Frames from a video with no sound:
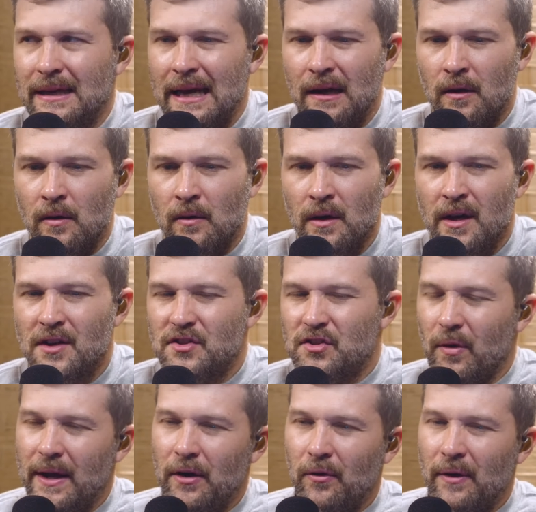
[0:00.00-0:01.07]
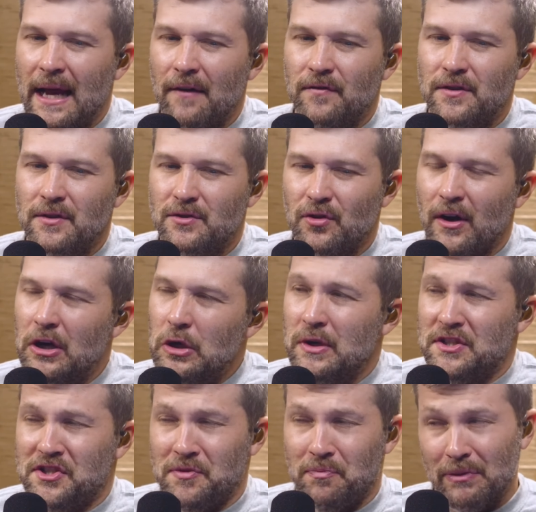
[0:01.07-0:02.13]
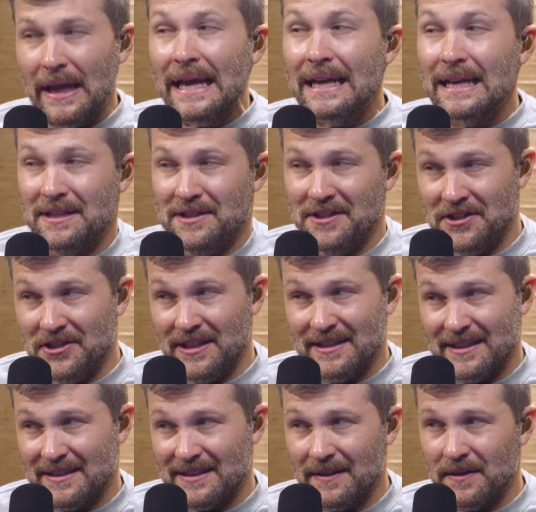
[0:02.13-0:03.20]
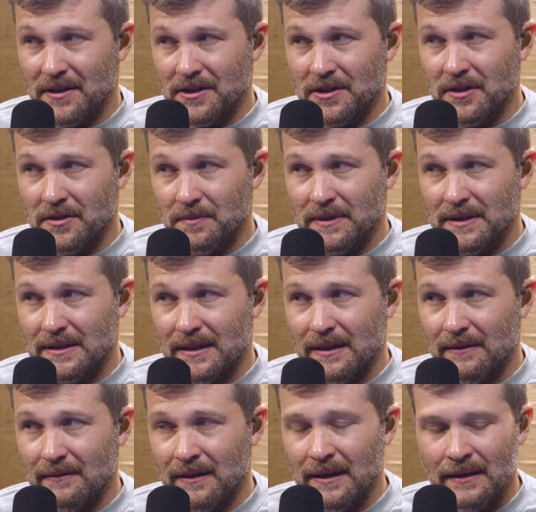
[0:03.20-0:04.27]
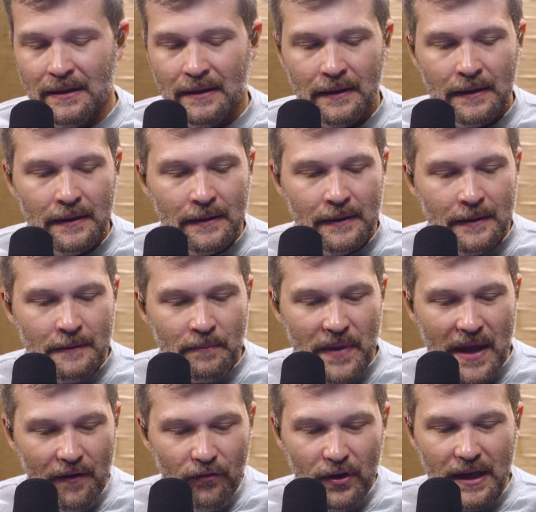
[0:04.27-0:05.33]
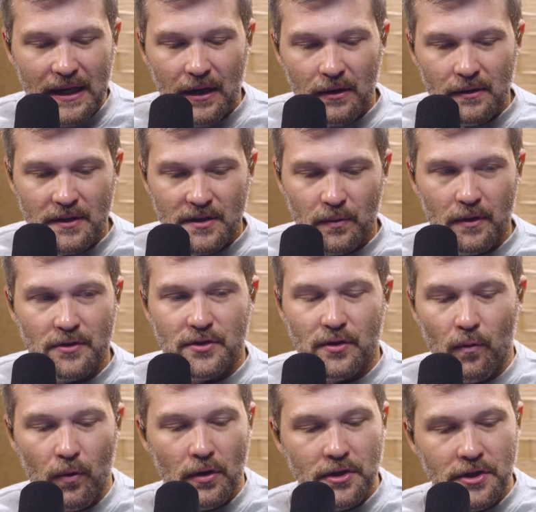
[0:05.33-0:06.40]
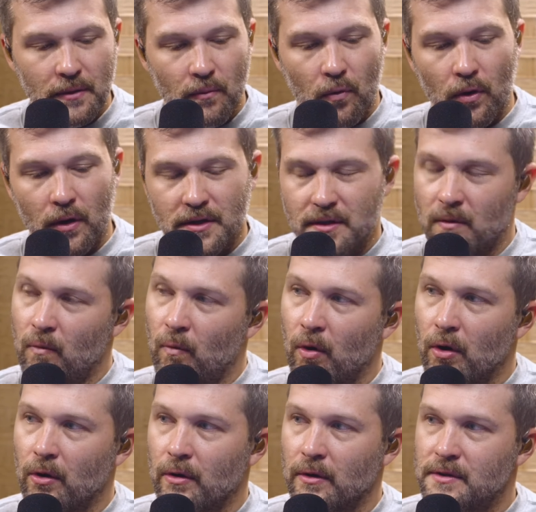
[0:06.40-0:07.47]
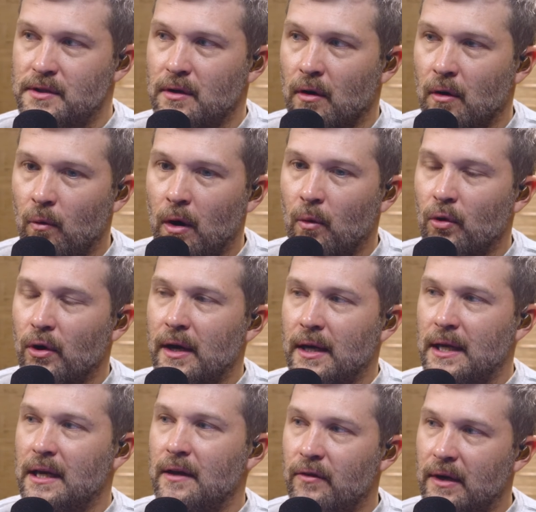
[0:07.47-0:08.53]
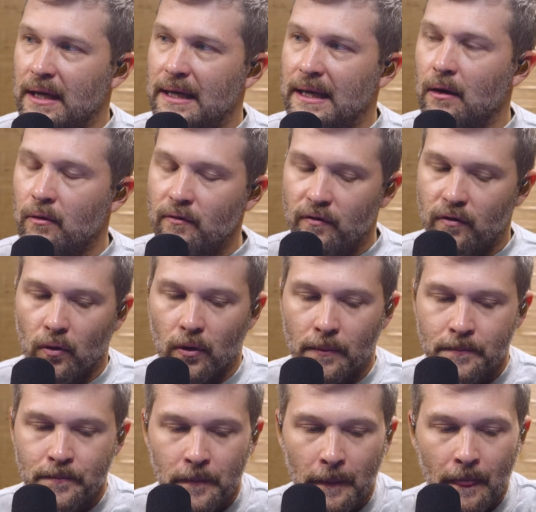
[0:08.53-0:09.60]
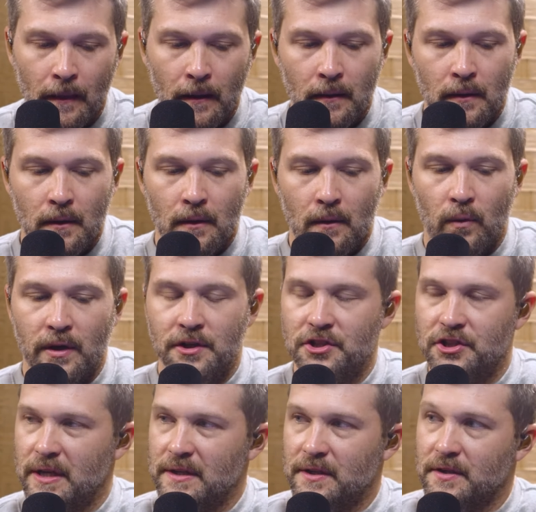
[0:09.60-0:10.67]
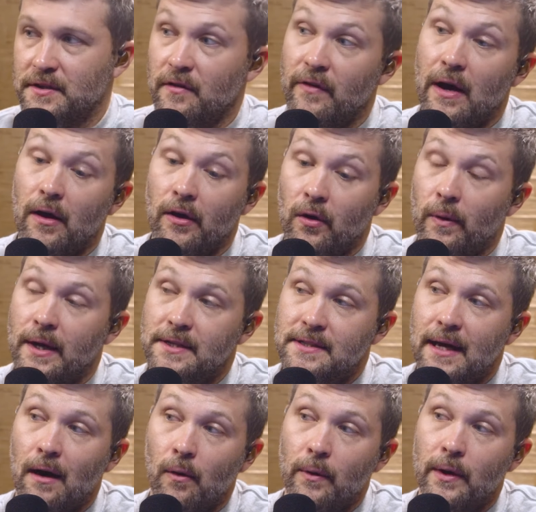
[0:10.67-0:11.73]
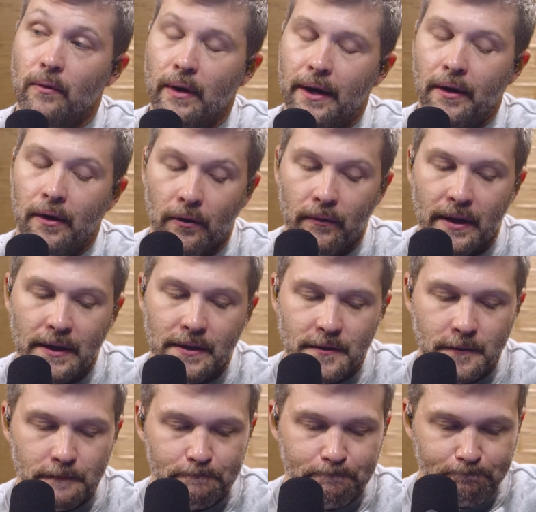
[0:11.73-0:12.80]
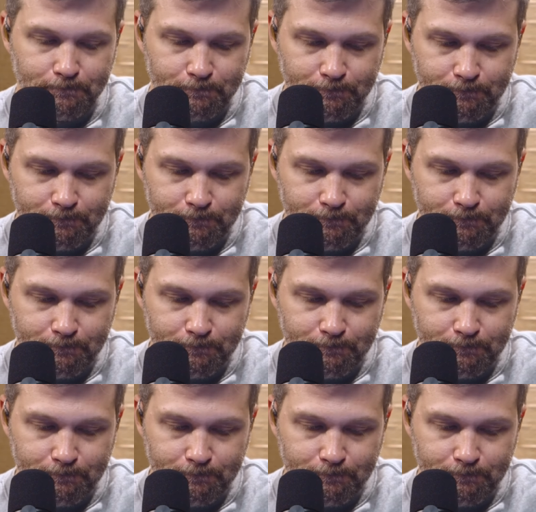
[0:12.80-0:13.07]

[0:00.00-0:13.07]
yeah. now, so I don't have to try to explain it to Jesus at the judgment wow. seat, right? Every careless word. So worship works and words are yeah. what we're going to give an account for when Jesus evaluates how we ran our race. Wow.